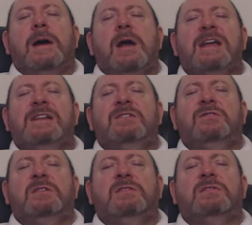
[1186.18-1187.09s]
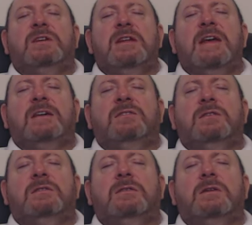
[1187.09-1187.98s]
Our energy is
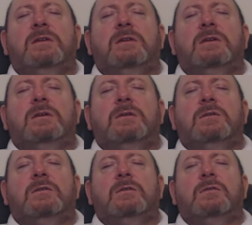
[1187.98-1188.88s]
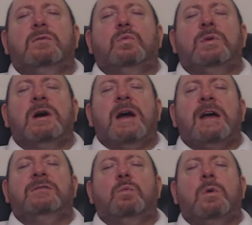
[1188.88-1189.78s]
connected. We are
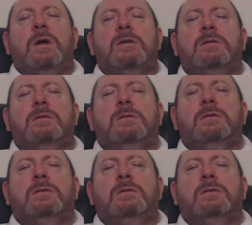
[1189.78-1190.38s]
as one.